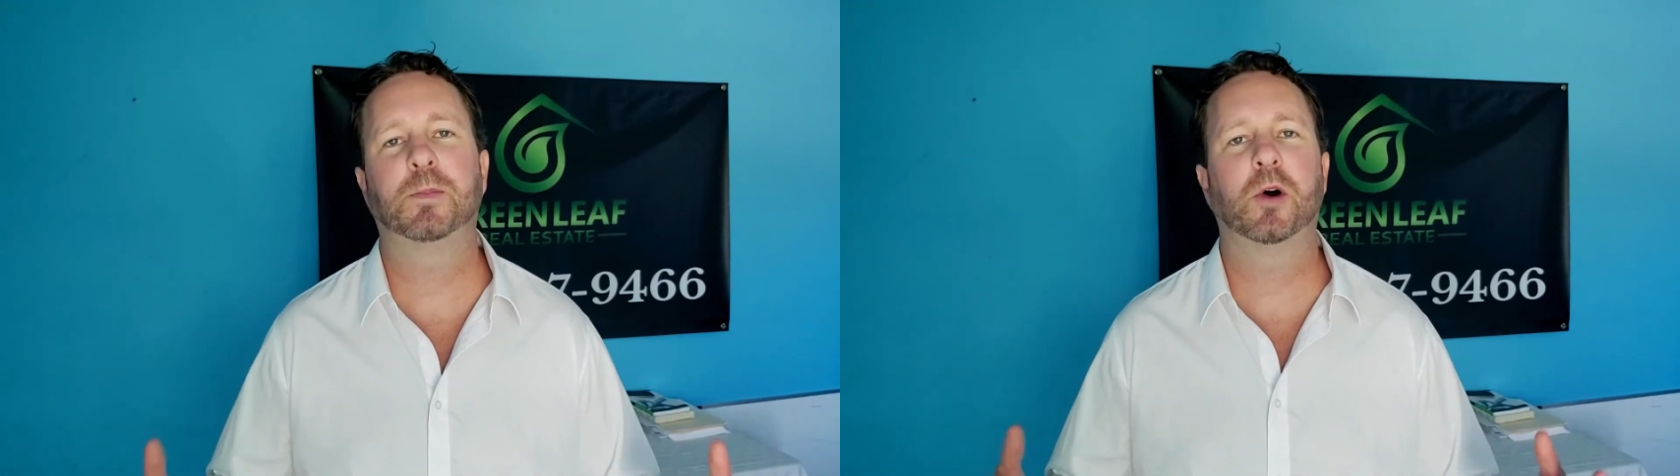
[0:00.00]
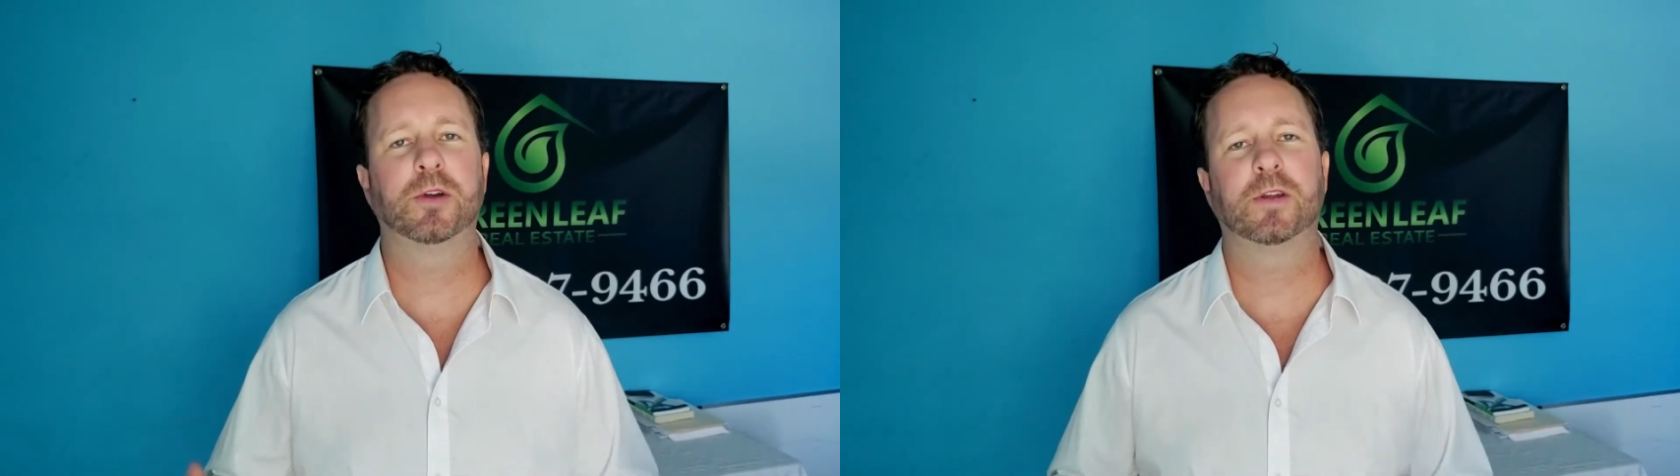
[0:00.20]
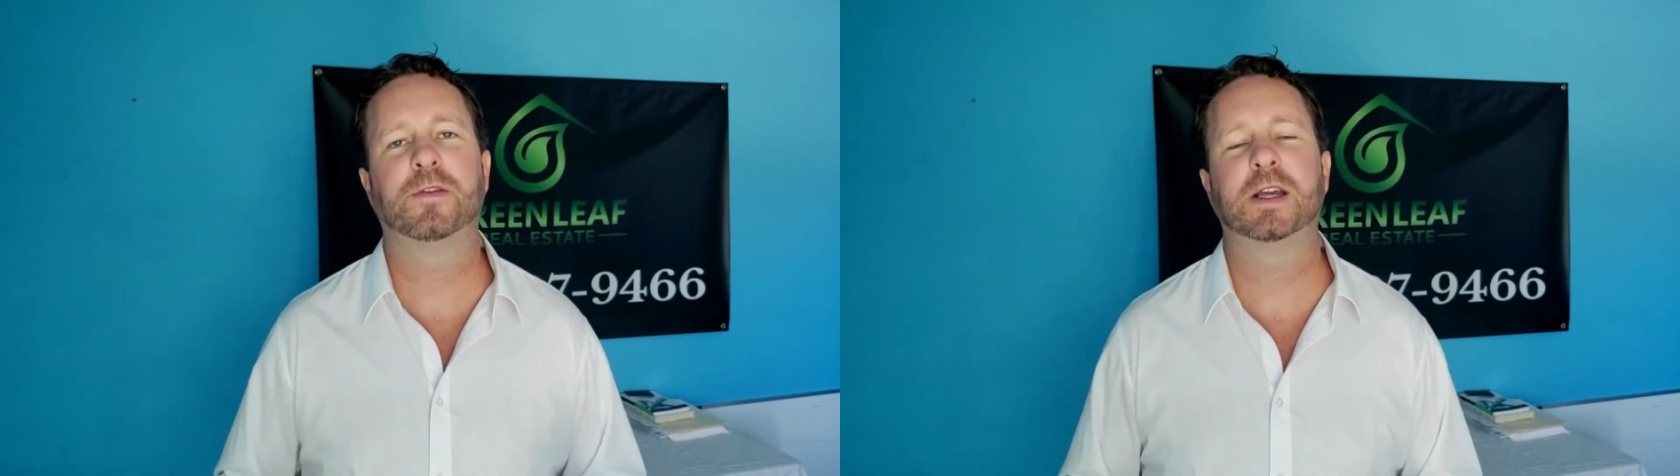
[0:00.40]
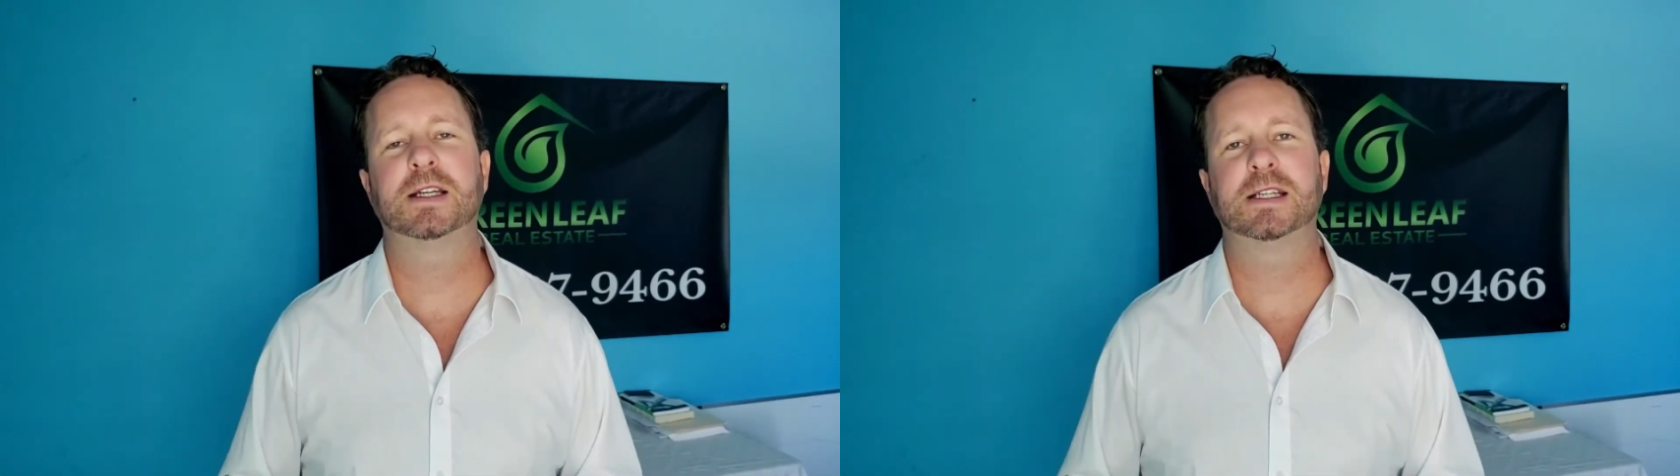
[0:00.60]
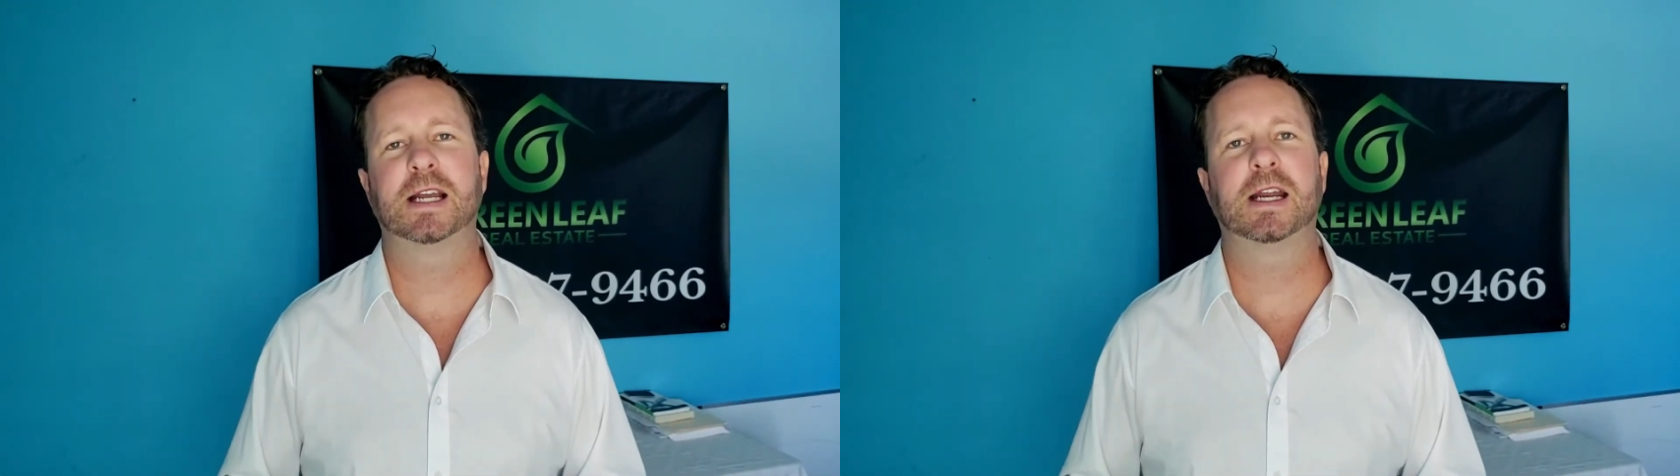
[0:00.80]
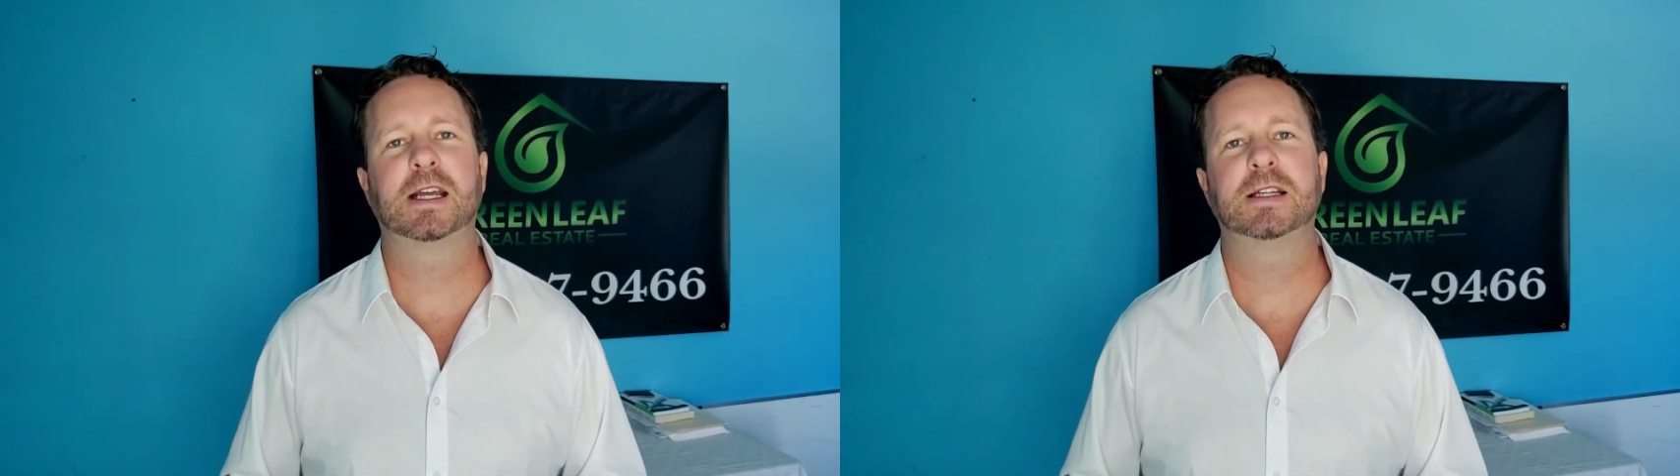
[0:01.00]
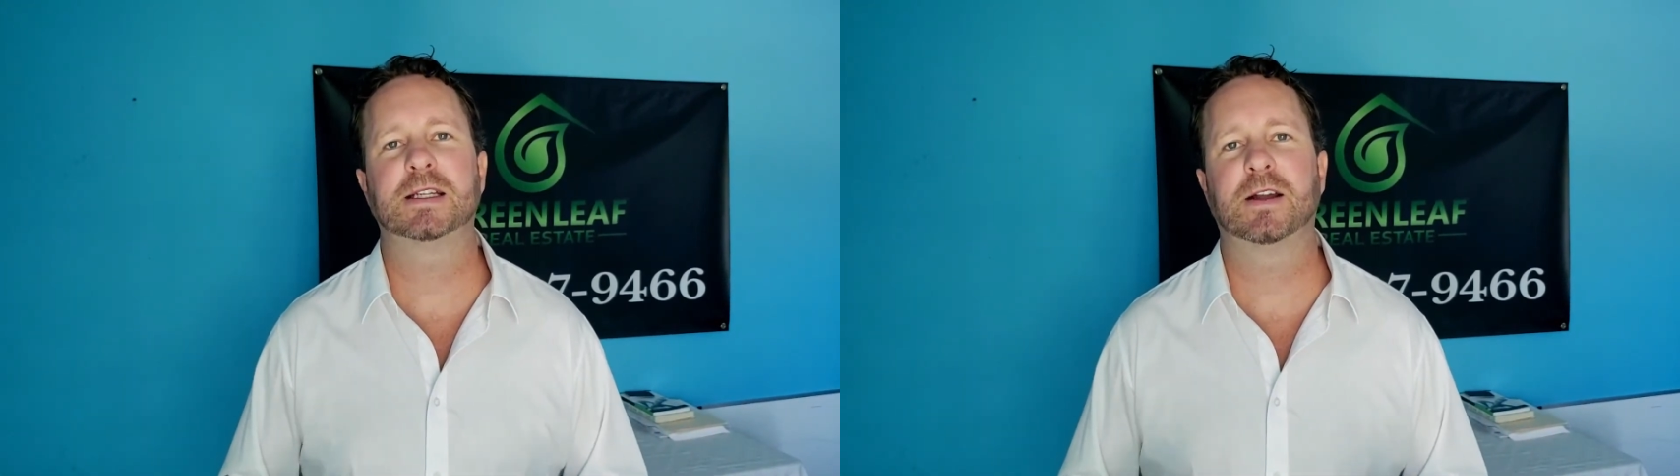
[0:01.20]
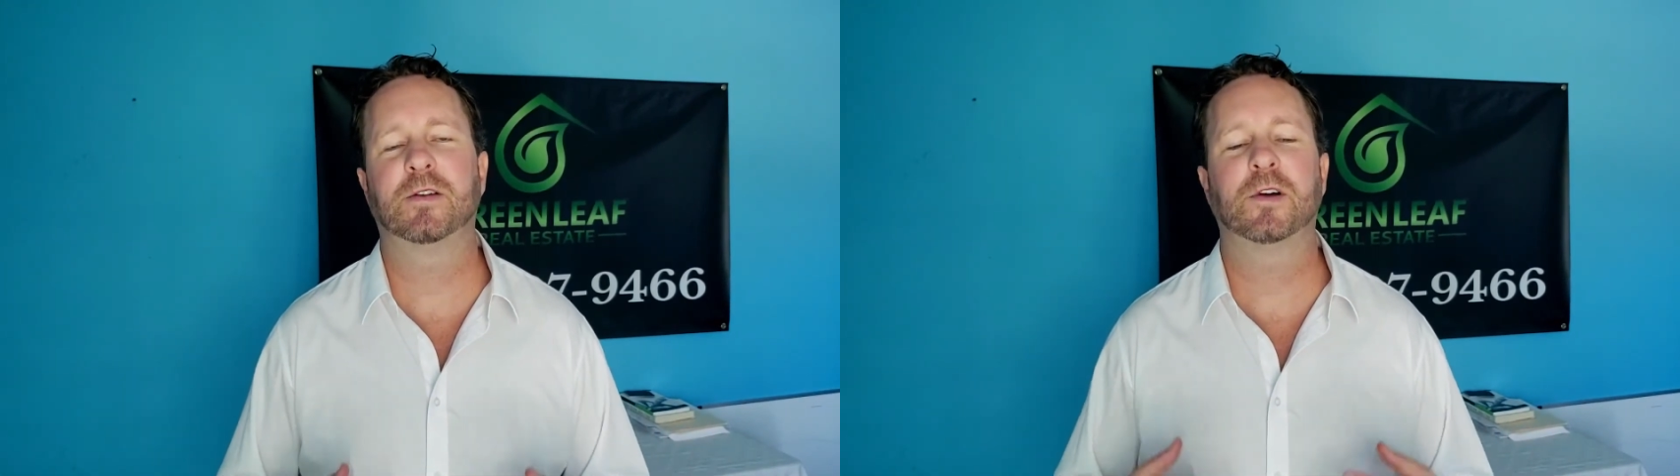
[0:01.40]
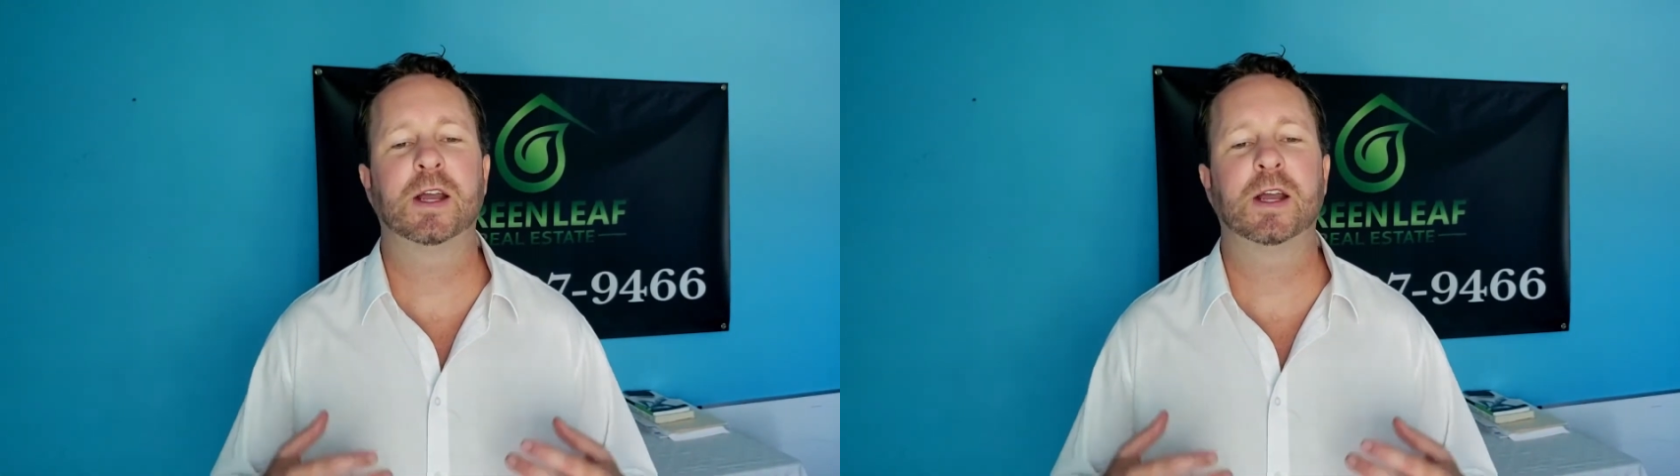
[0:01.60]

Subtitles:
both of these cities